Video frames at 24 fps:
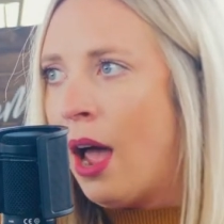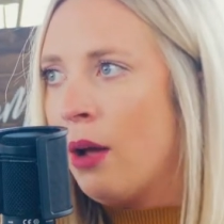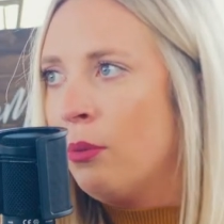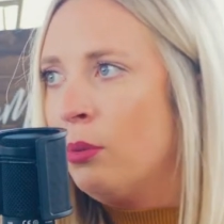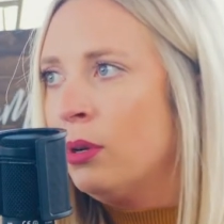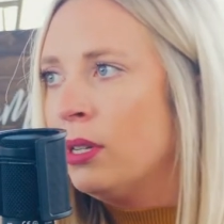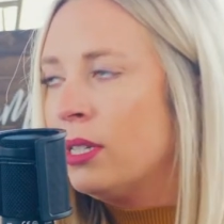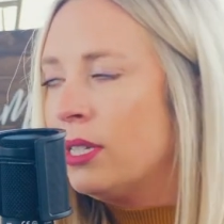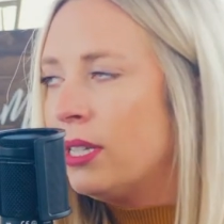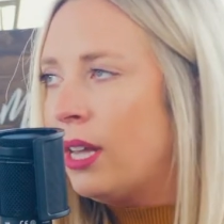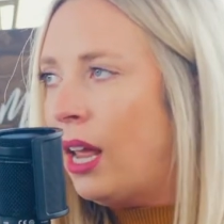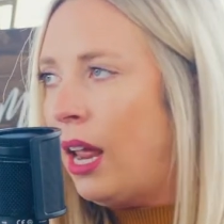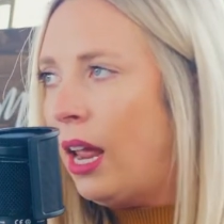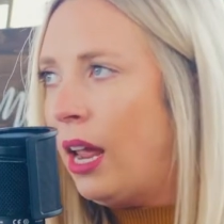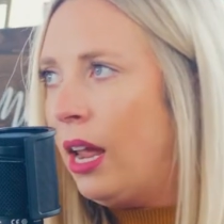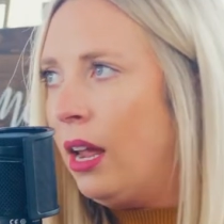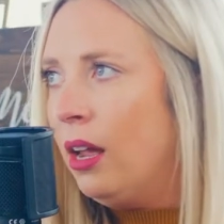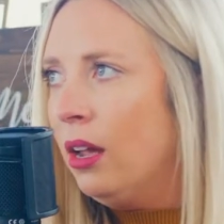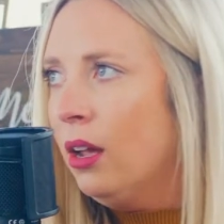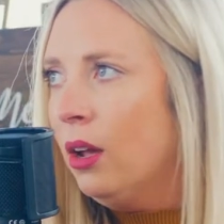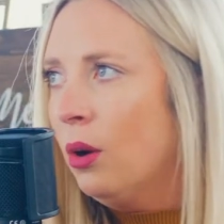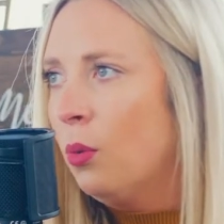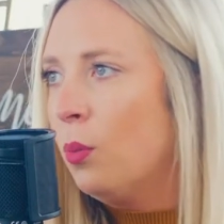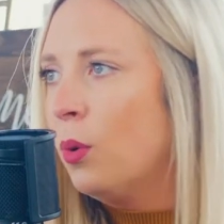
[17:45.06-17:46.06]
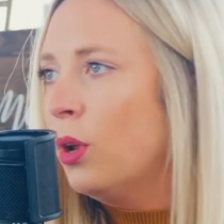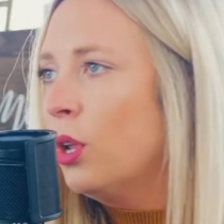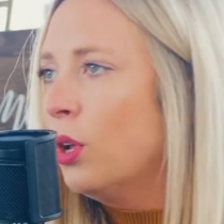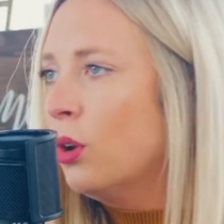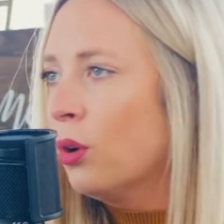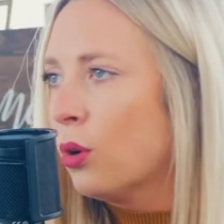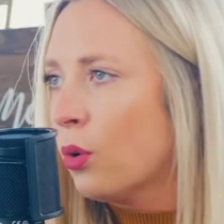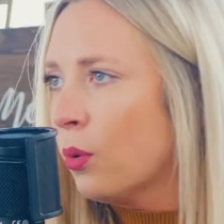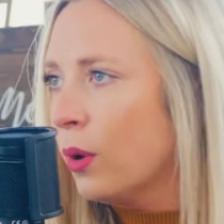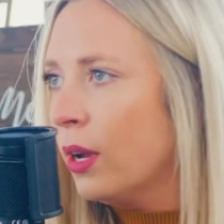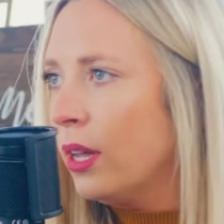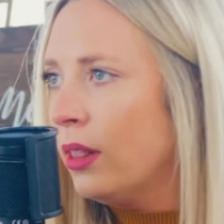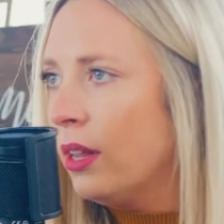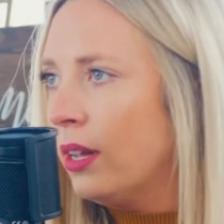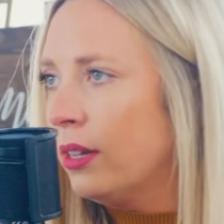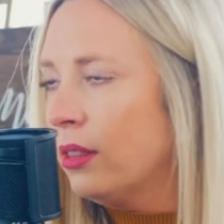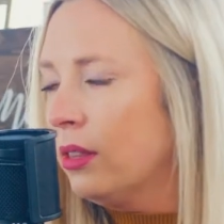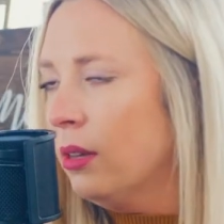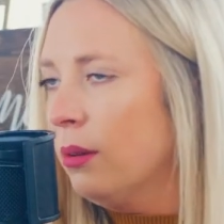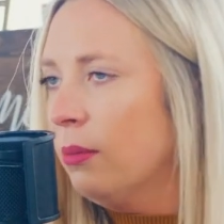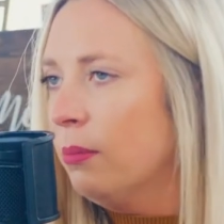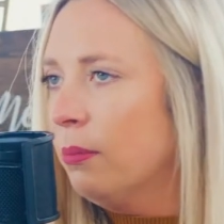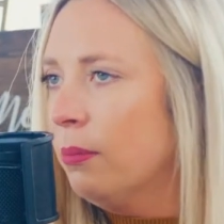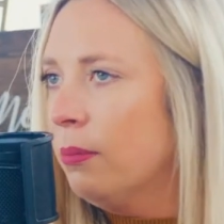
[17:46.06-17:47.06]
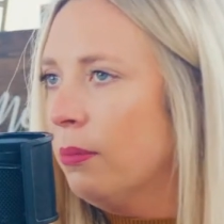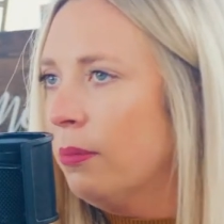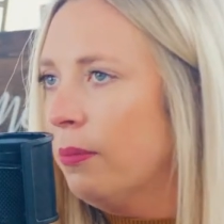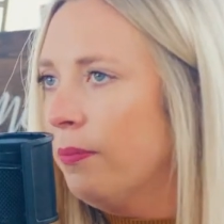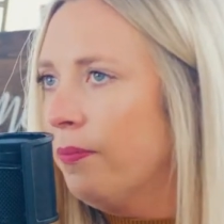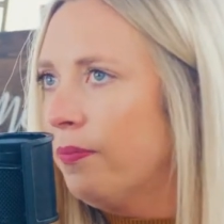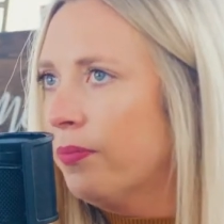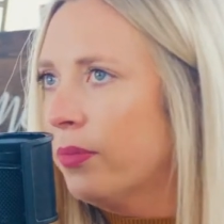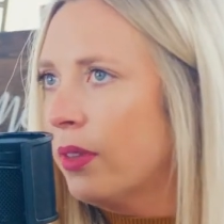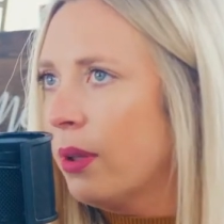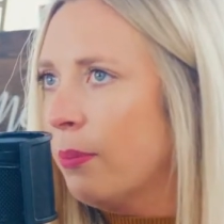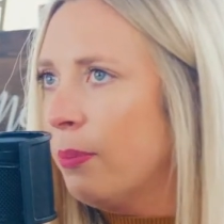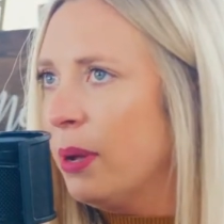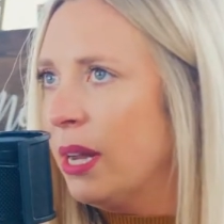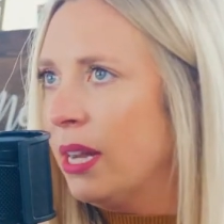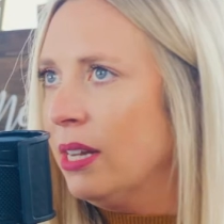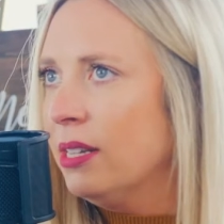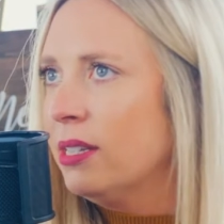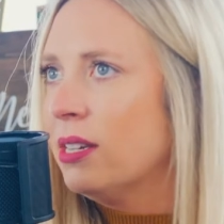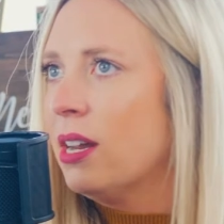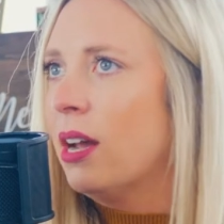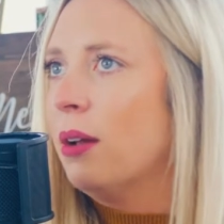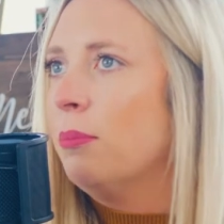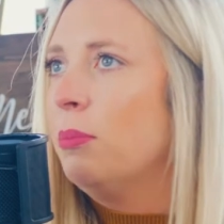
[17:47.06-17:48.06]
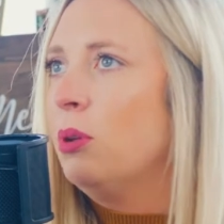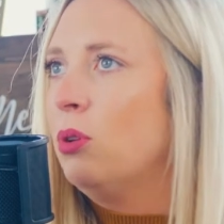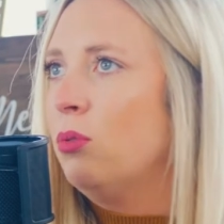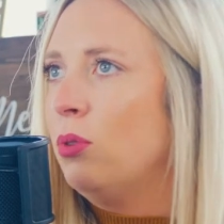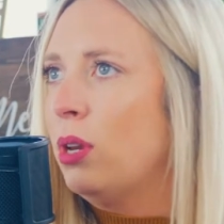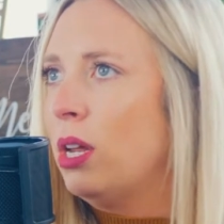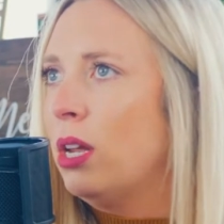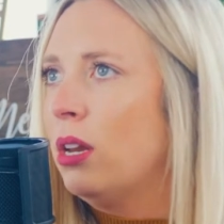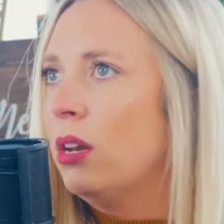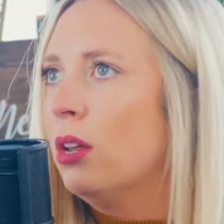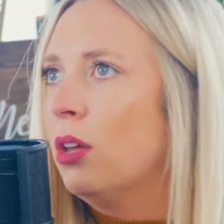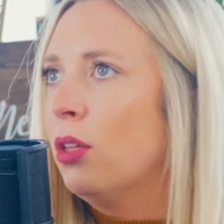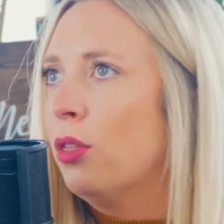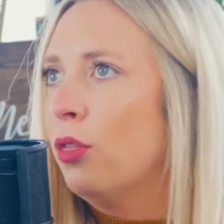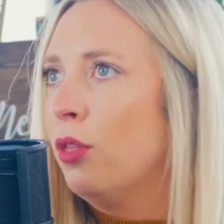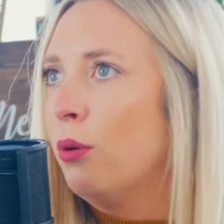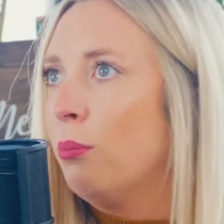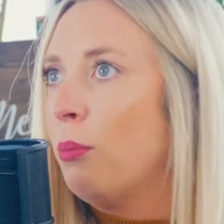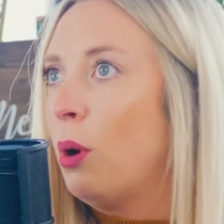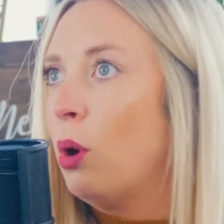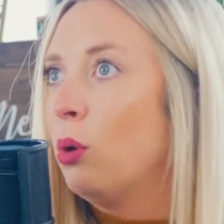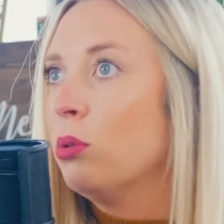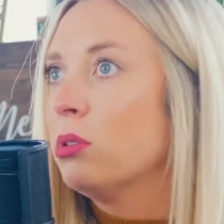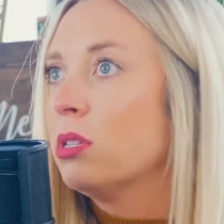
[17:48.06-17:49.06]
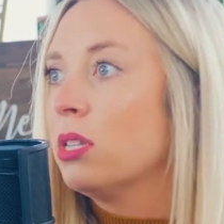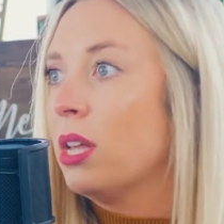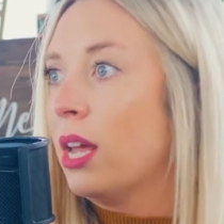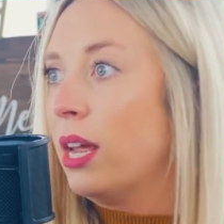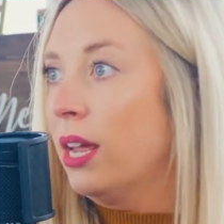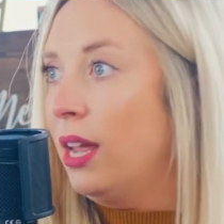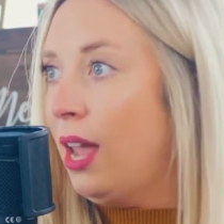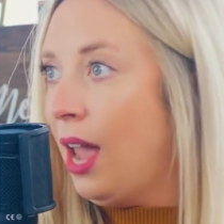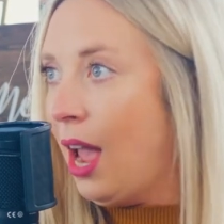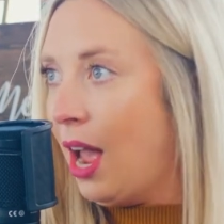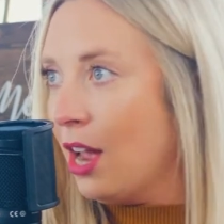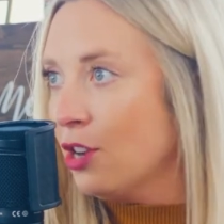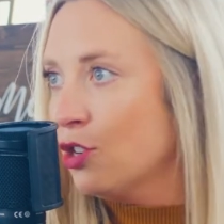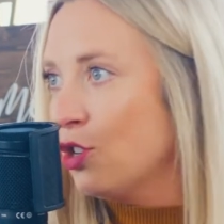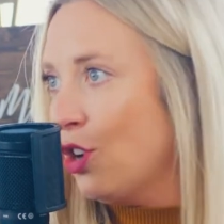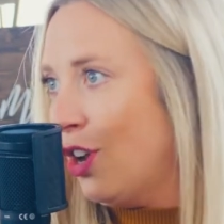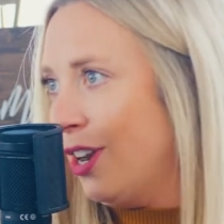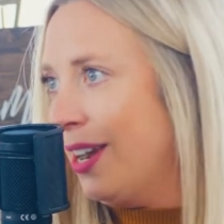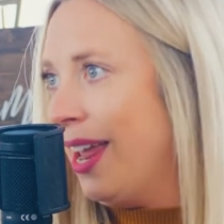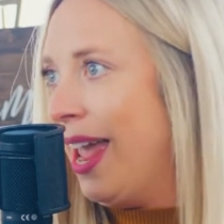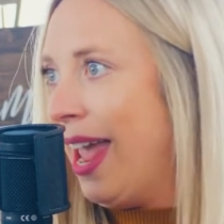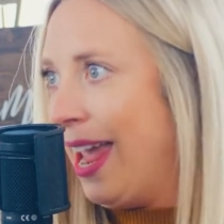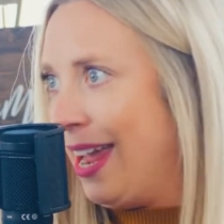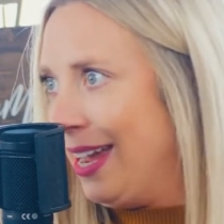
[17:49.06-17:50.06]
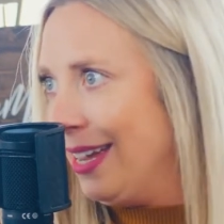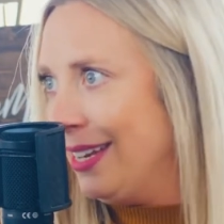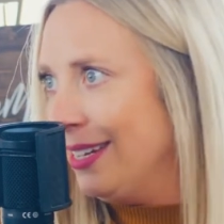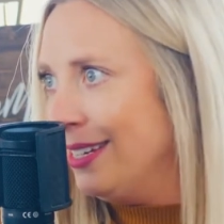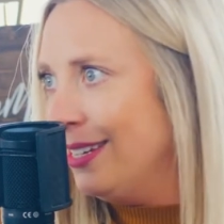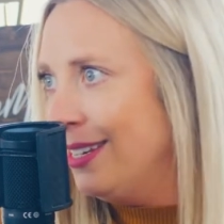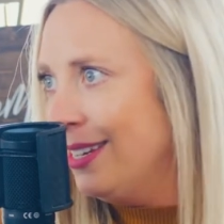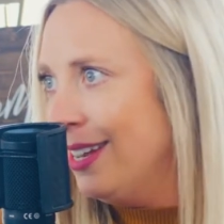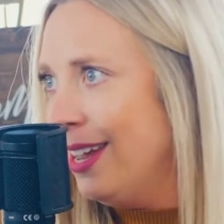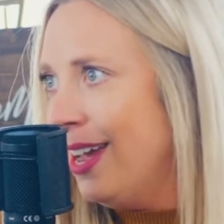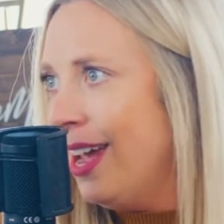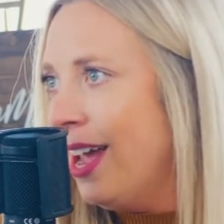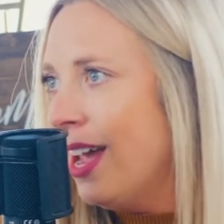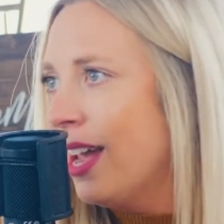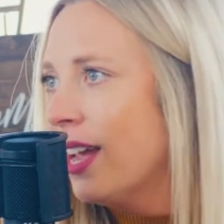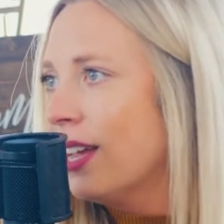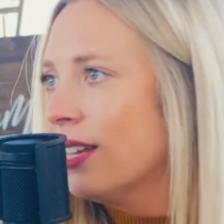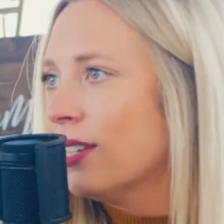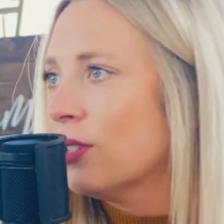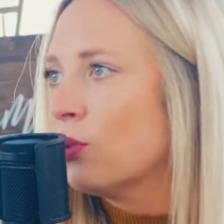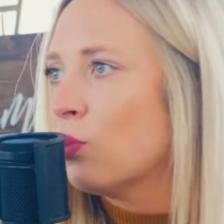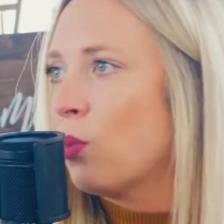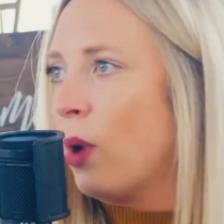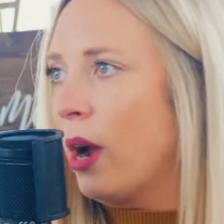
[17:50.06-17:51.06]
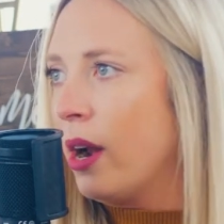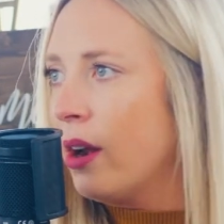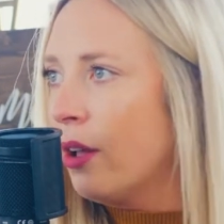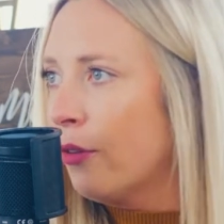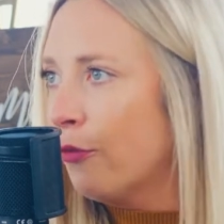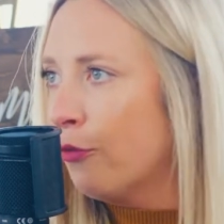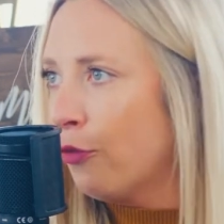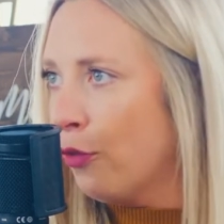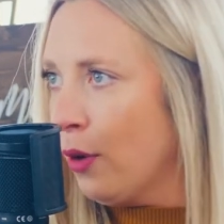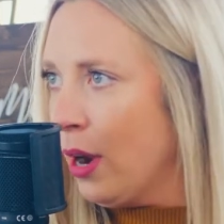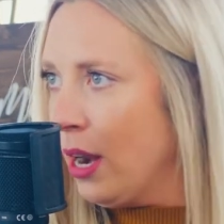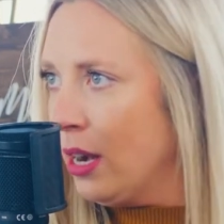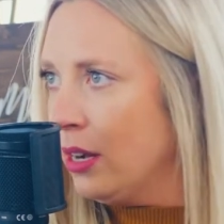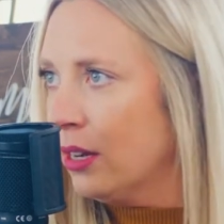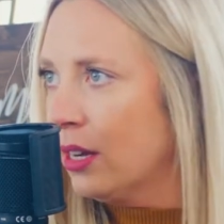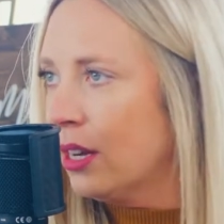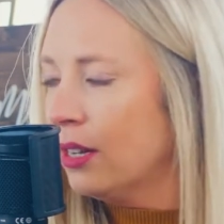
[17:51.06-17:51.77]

I would say, wouldn't you agree, like the biggest time you need the most like cash on hand is right up front.